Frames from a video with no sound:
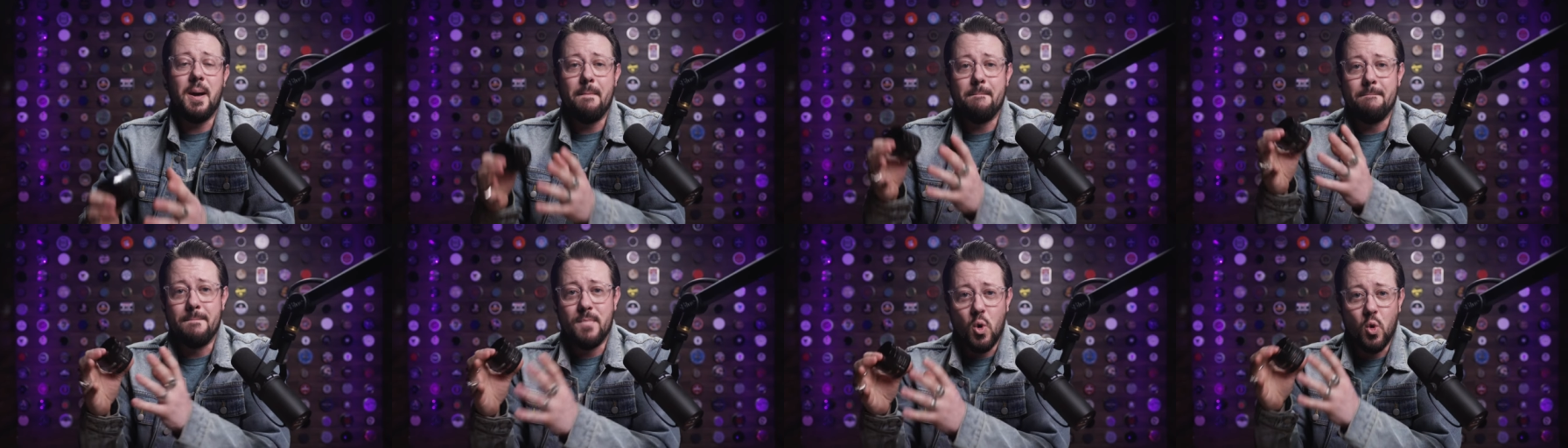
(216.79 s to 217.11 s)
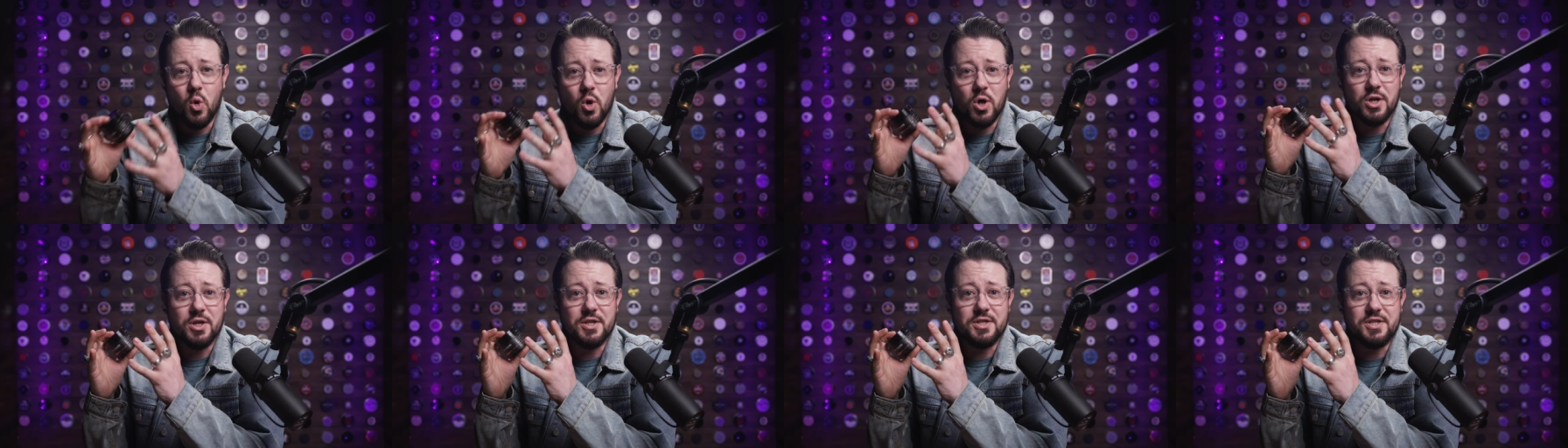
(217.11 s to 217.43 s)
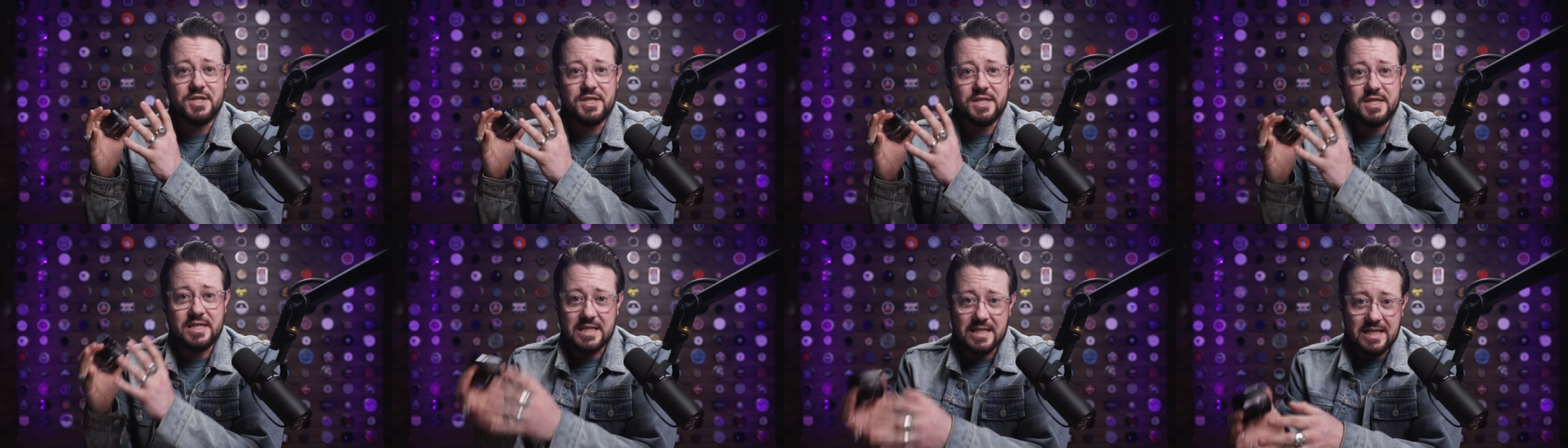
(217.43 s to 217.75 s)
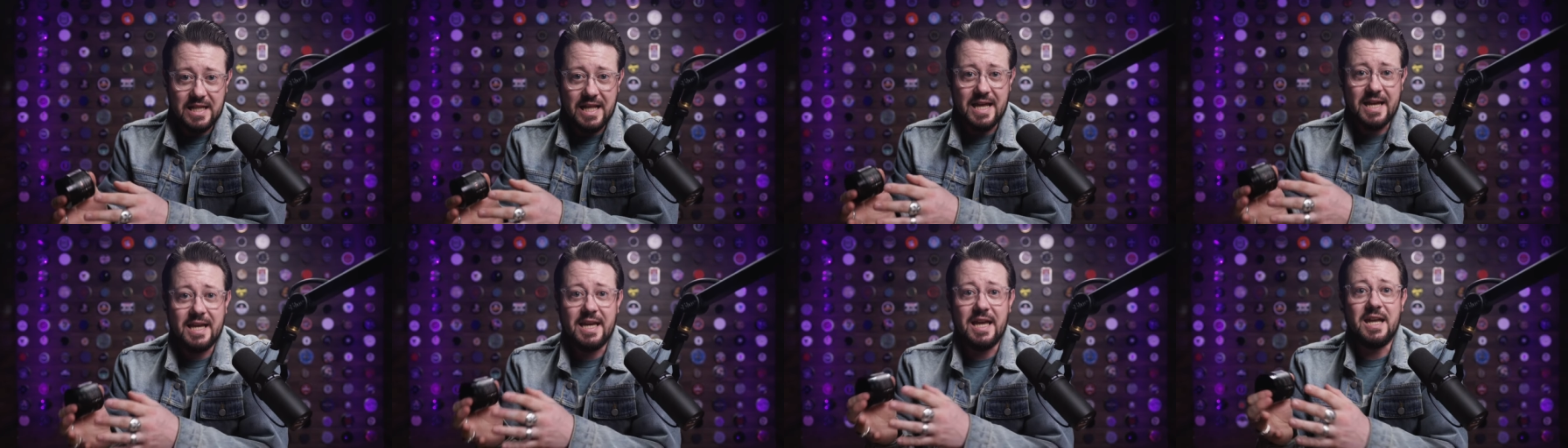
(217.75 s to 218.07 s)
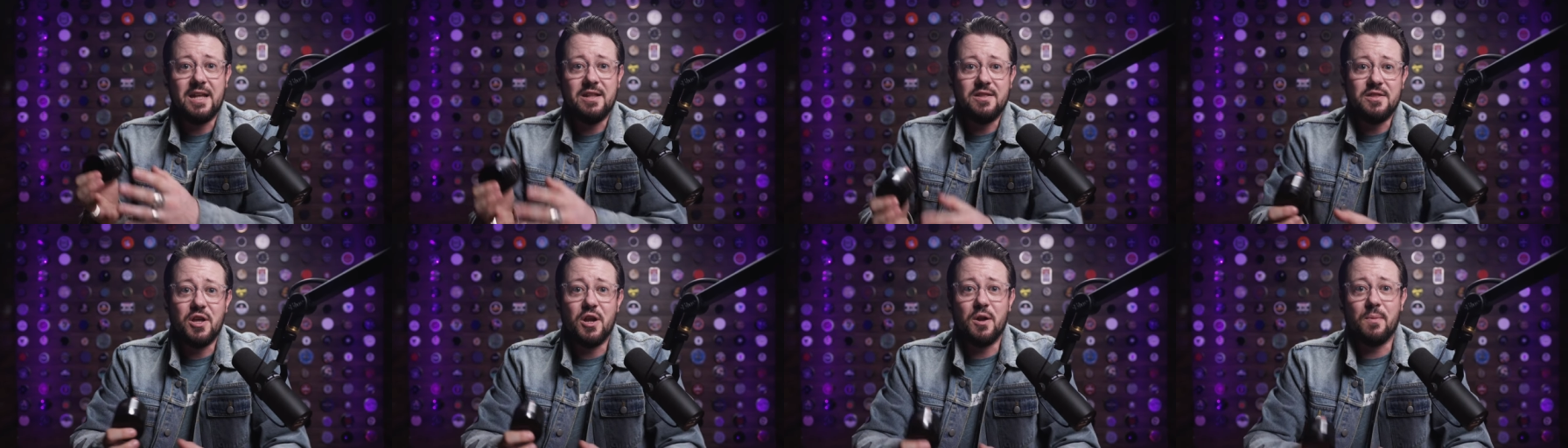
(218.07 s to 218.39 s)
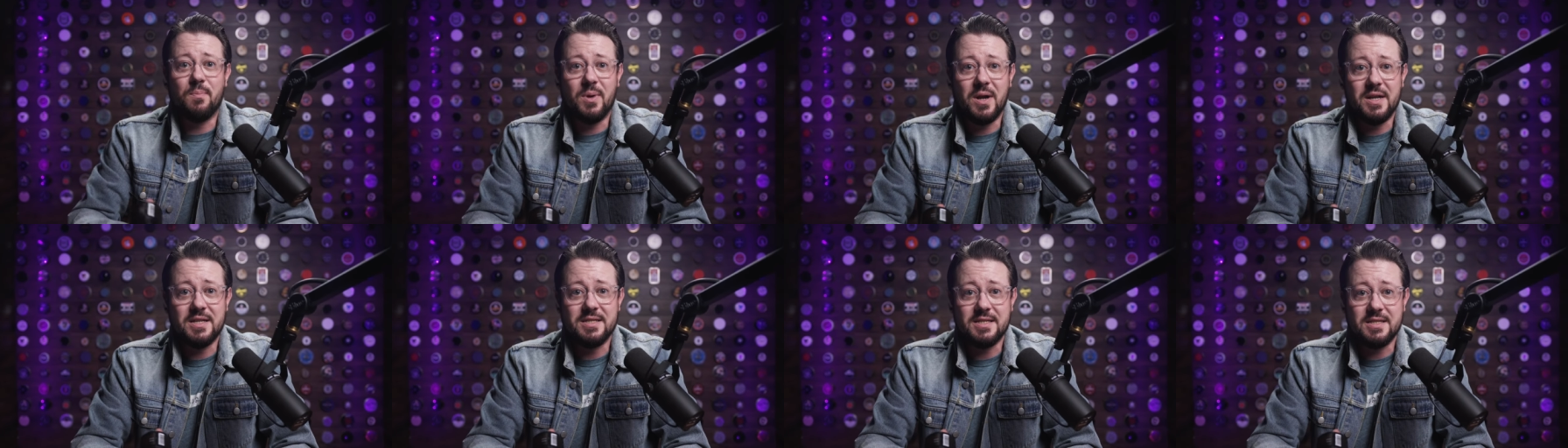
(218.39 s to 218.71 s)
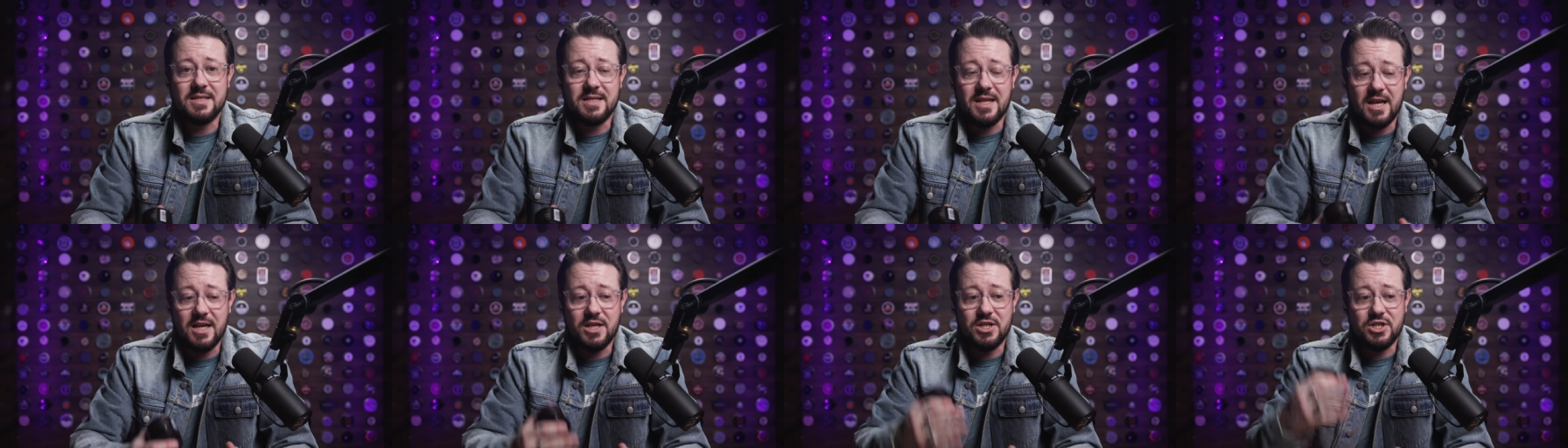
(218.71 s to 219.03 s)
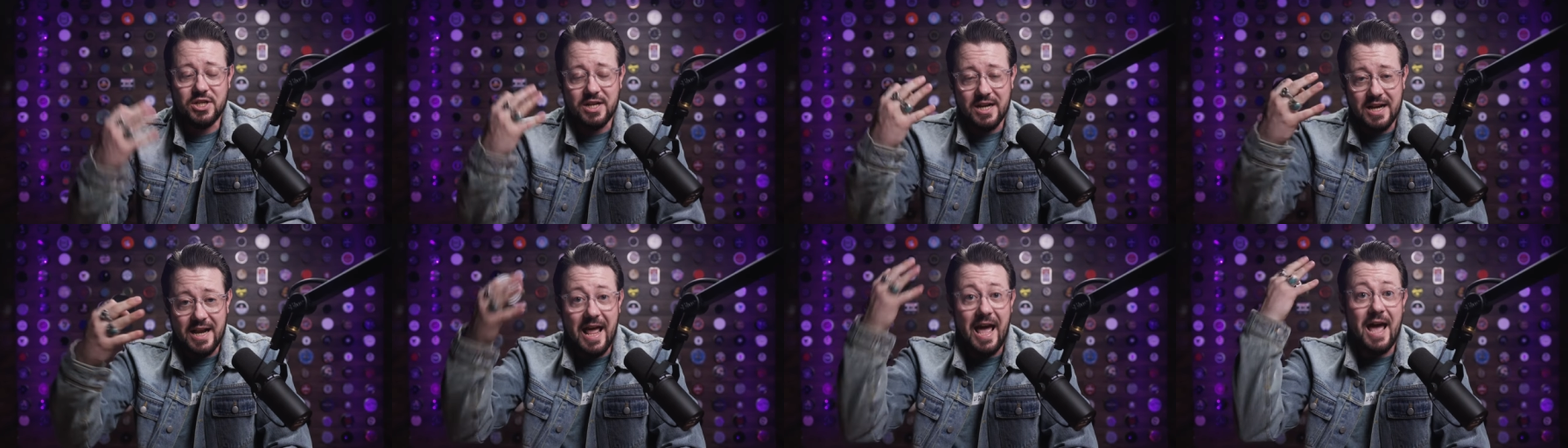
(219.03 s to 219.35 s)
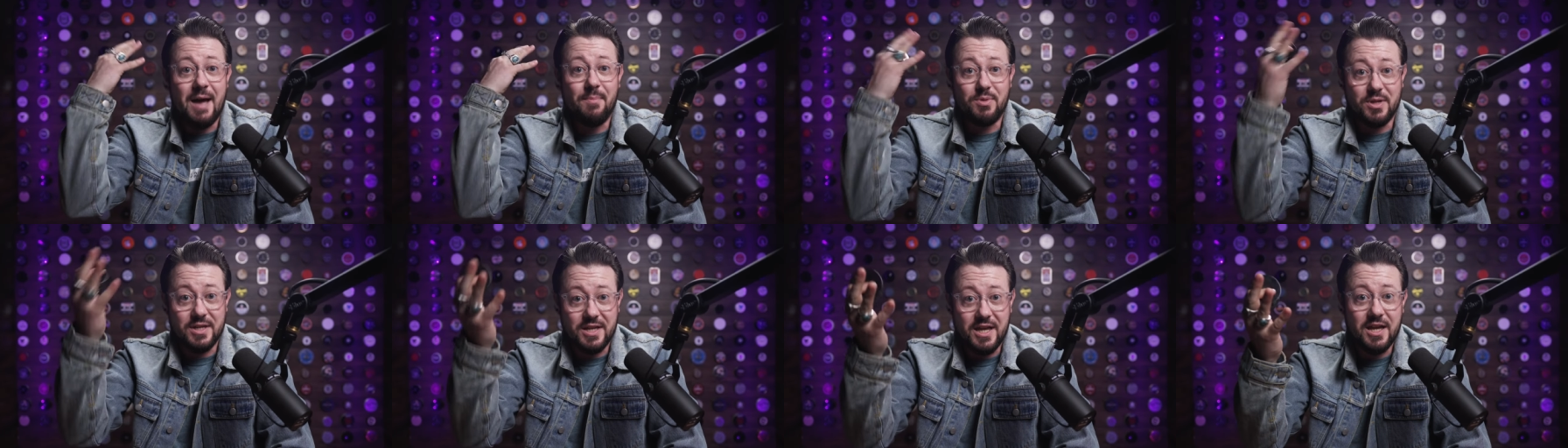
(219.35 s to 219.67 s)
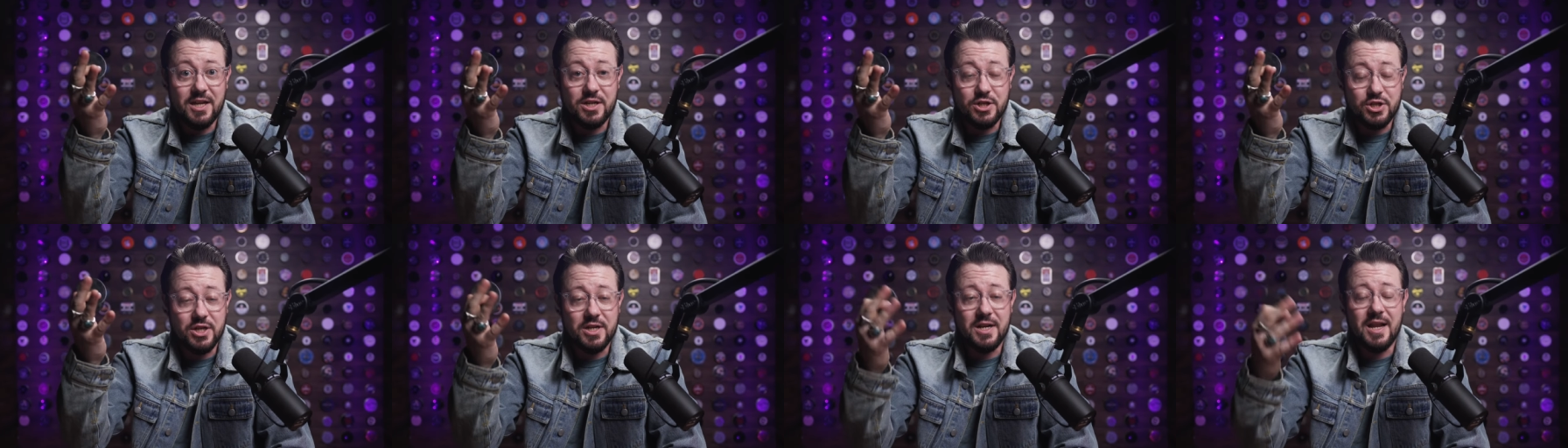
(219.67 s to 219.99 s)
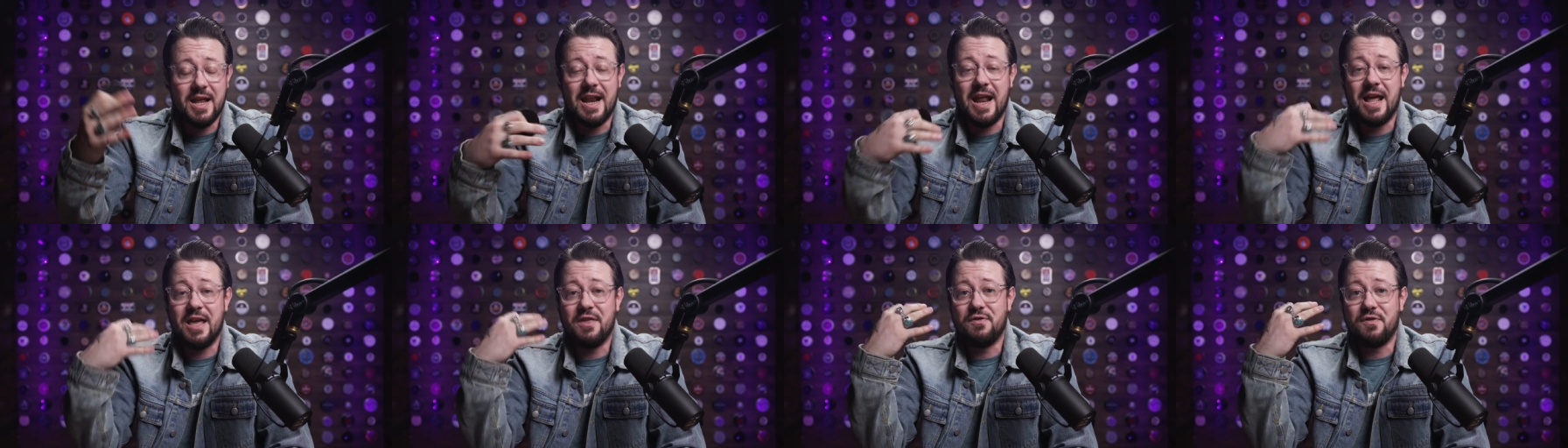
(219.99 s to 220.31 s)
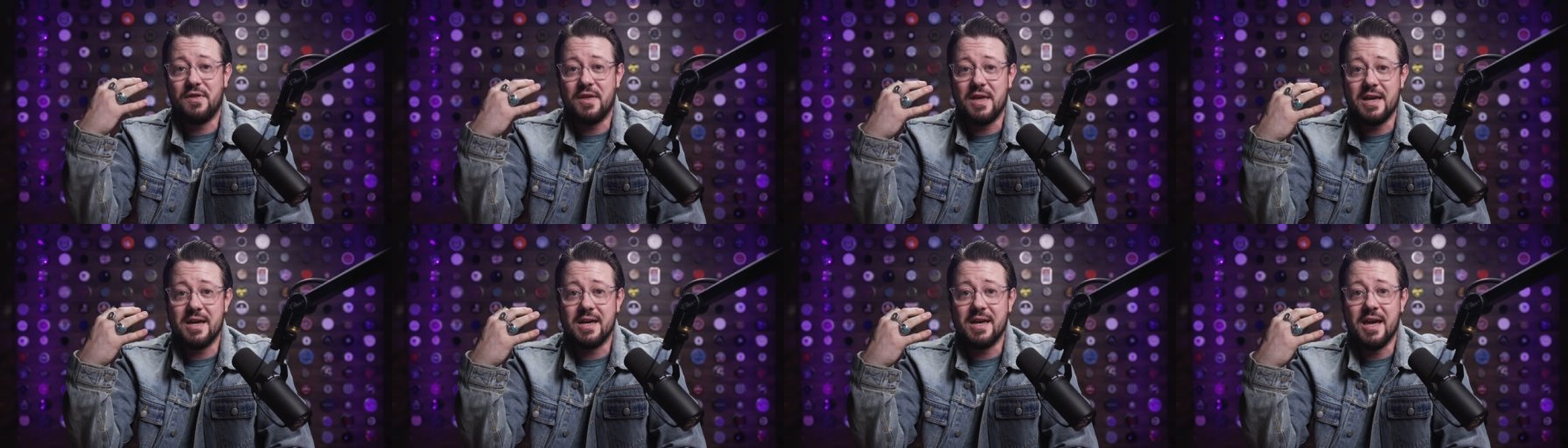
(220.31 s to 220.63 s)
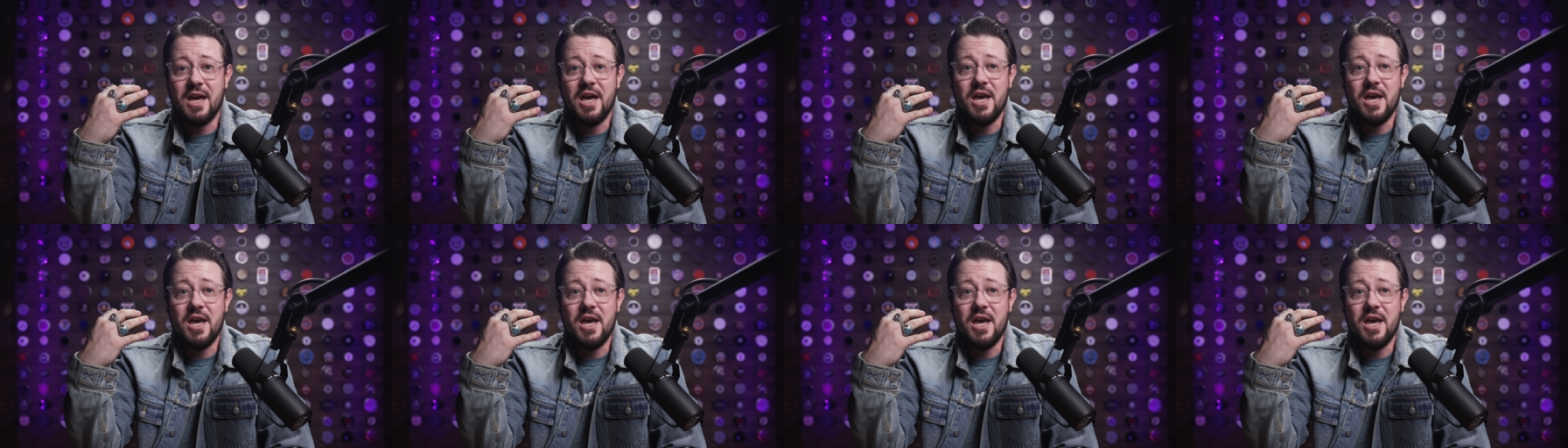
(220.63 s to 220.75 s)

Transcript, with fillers: more slick in their presentation and application, and I think